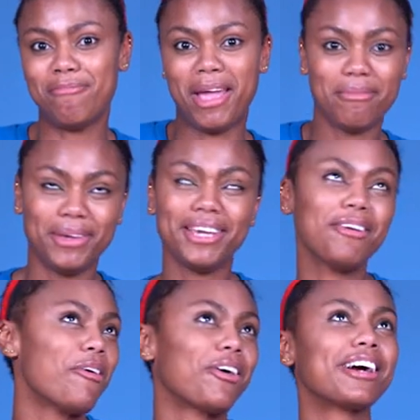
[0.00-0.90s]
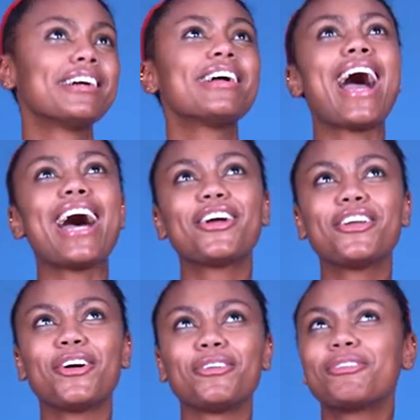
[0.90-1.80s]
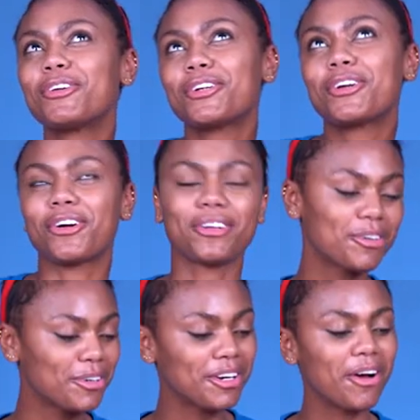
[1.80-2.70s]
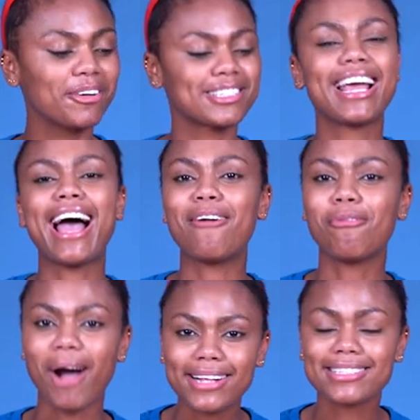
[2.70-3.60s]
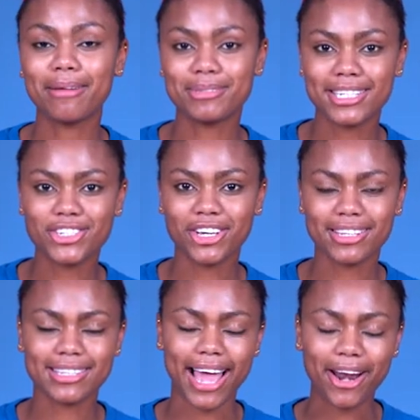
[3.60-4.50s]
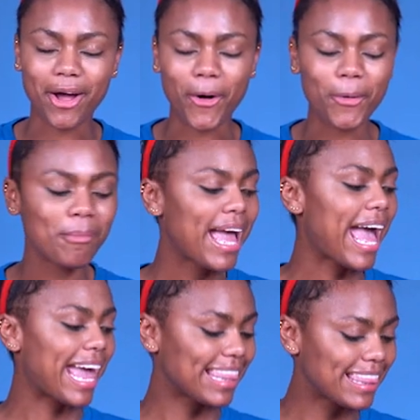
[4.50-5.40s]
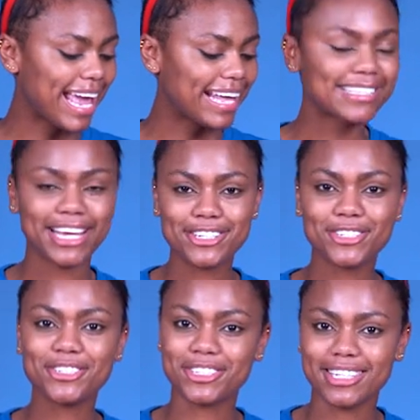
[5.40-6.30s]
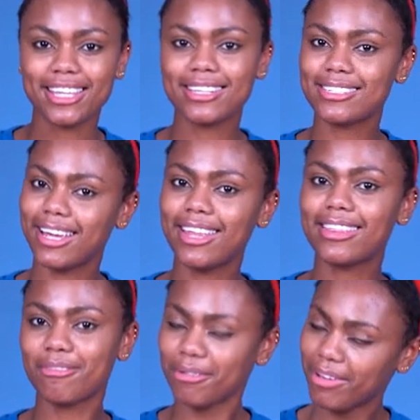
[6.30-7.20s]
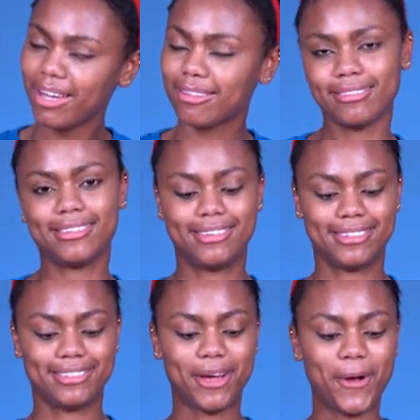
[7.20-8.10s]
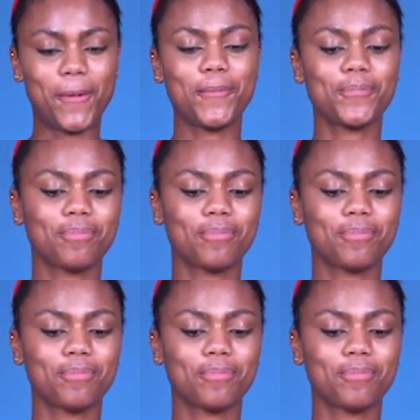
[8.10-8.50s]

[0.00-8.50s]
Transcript: maybe, or I don't know, good girl, who knows? Whilst I'm stitching this at home, and then stay tuned to see this in the reveal. So